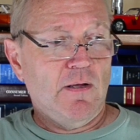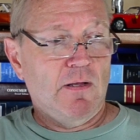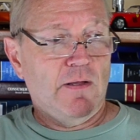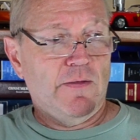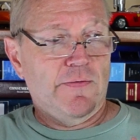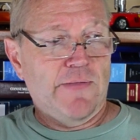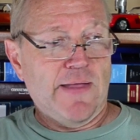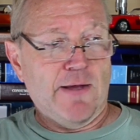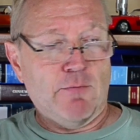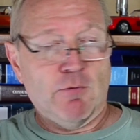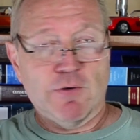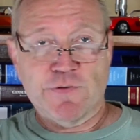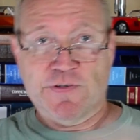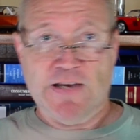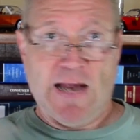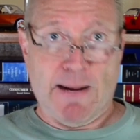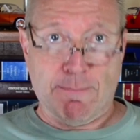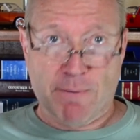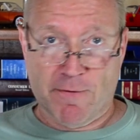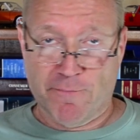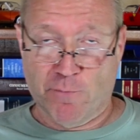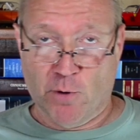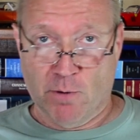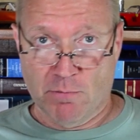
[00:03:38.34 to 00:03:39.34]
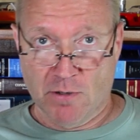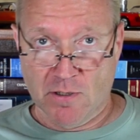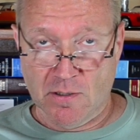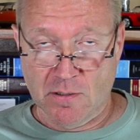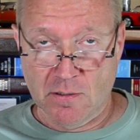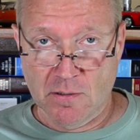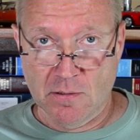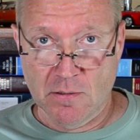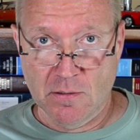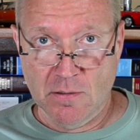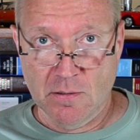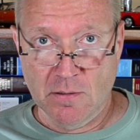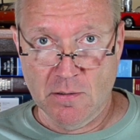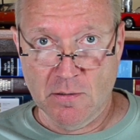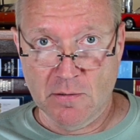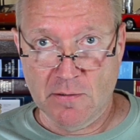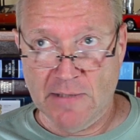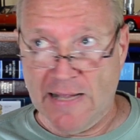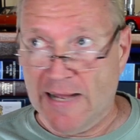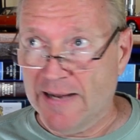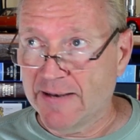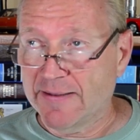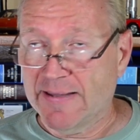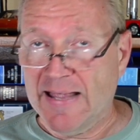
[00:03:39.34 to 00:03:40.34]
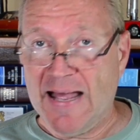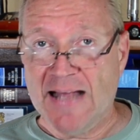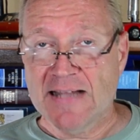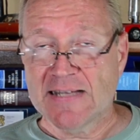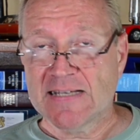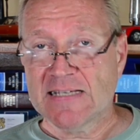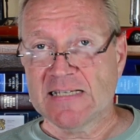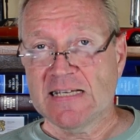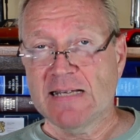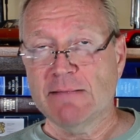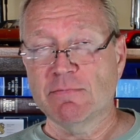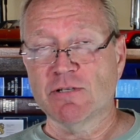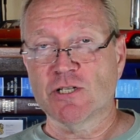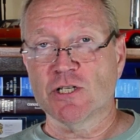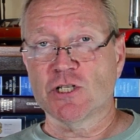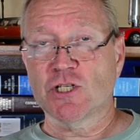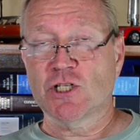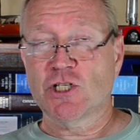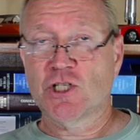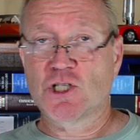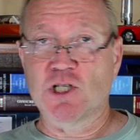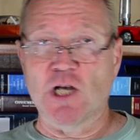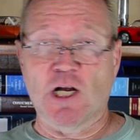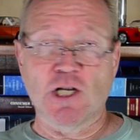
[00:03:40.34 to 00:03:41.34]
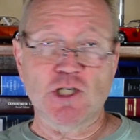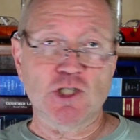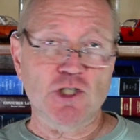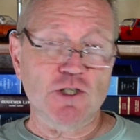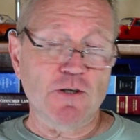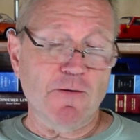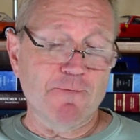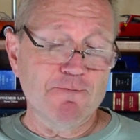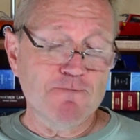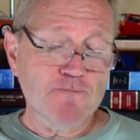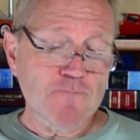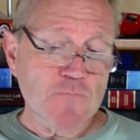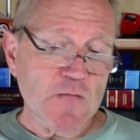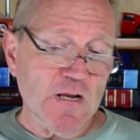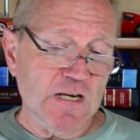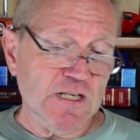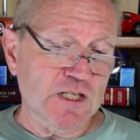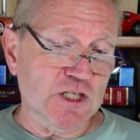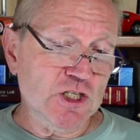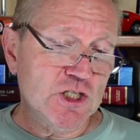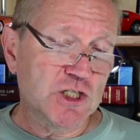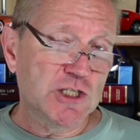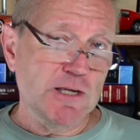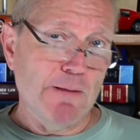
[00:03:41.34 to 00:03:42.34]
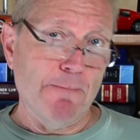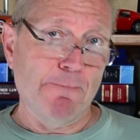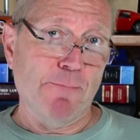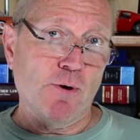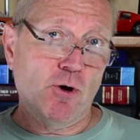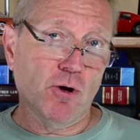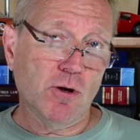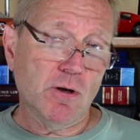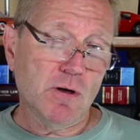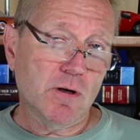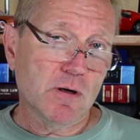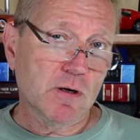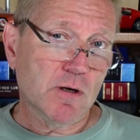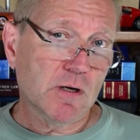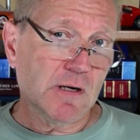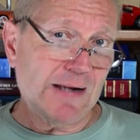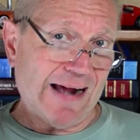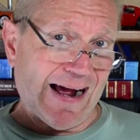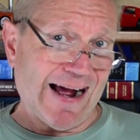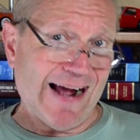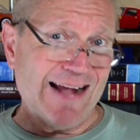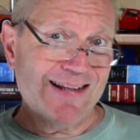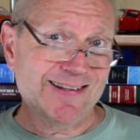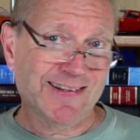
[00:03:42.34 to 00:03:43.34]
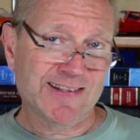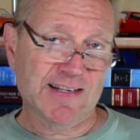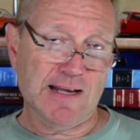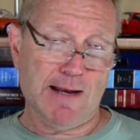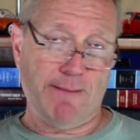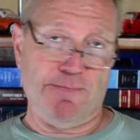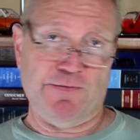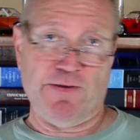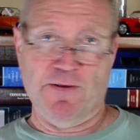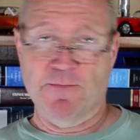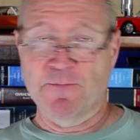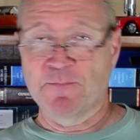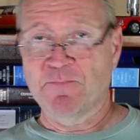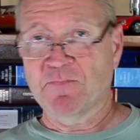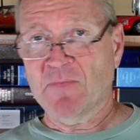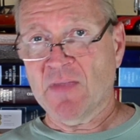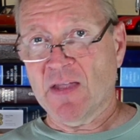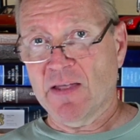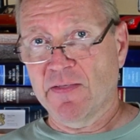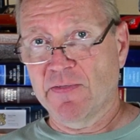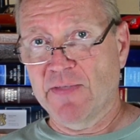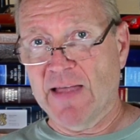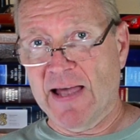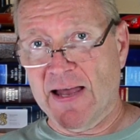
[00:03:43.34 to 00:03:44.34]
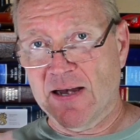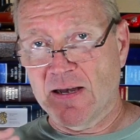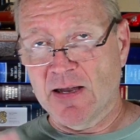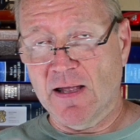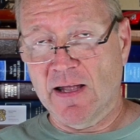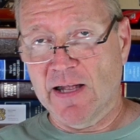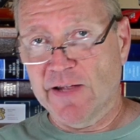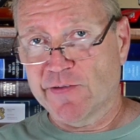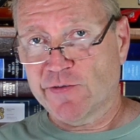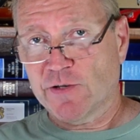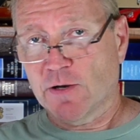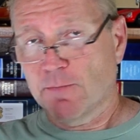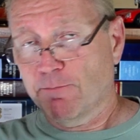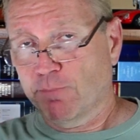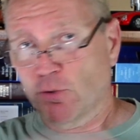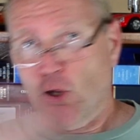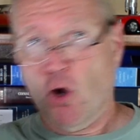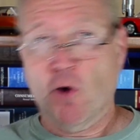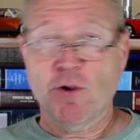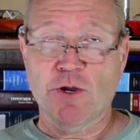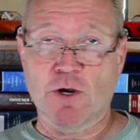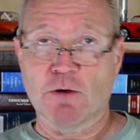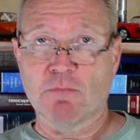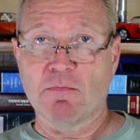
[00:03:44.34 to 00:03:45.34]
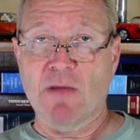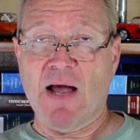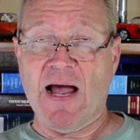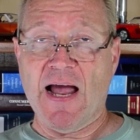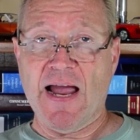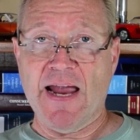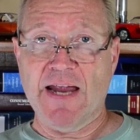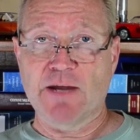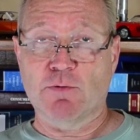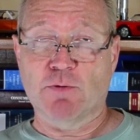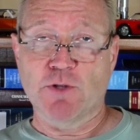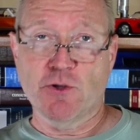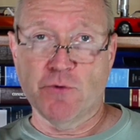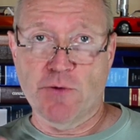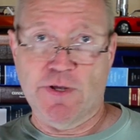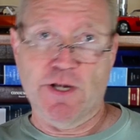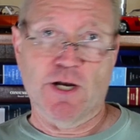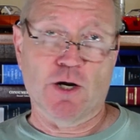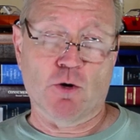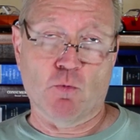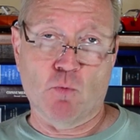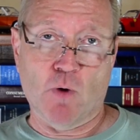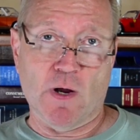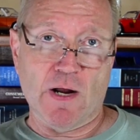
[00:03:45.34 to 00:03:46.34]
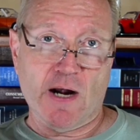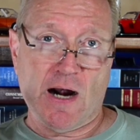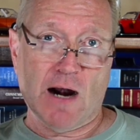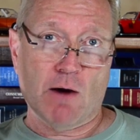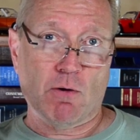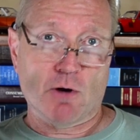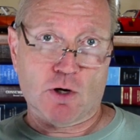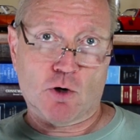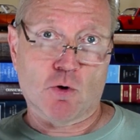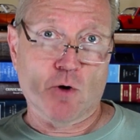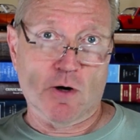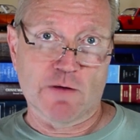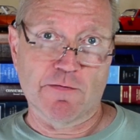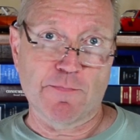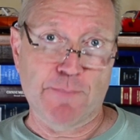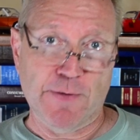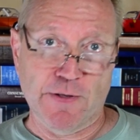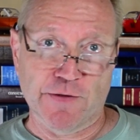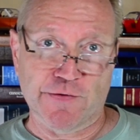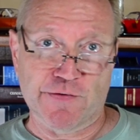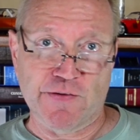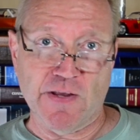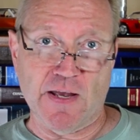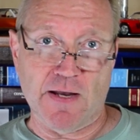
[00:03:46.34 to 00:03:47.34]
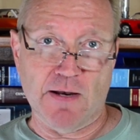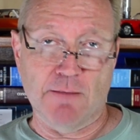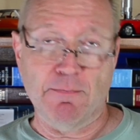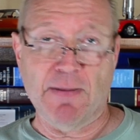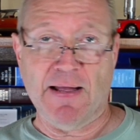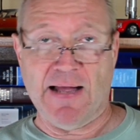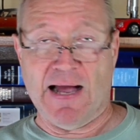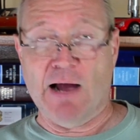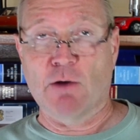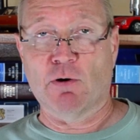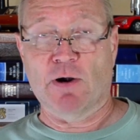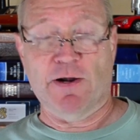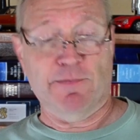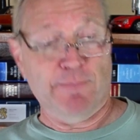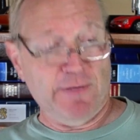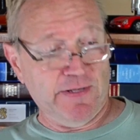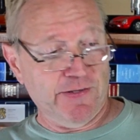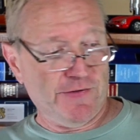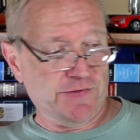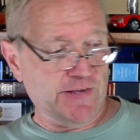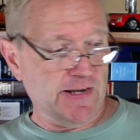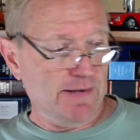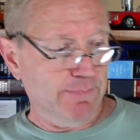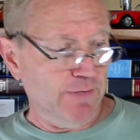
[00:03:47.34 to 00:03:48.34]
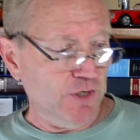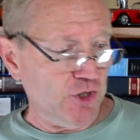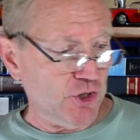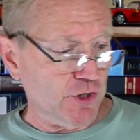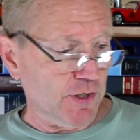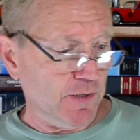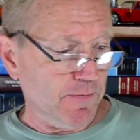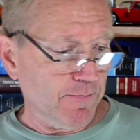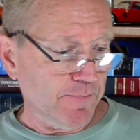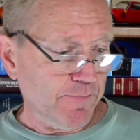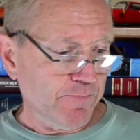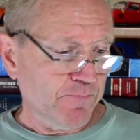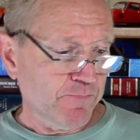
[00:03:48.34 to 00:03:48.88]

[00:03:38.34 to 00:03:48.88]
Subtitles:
that was not performed. That seems such a simple concept that it's going to blow your mind when you hear what our Court of Appeals did. And by our, I mean the state of Michigan.